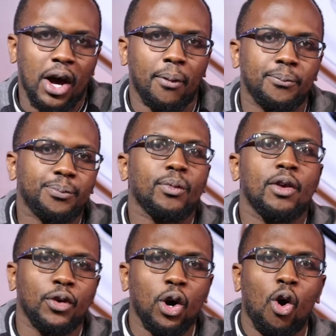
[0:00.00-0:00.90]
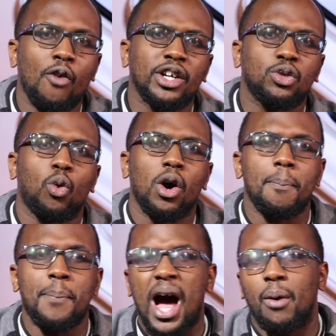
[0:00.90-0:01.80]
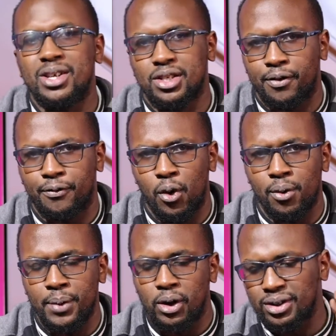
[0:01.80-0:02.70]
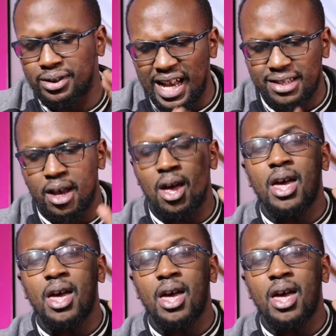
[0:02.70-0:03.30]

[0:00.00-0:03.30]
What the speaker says: Now, if you go over to what powers the phone, because that's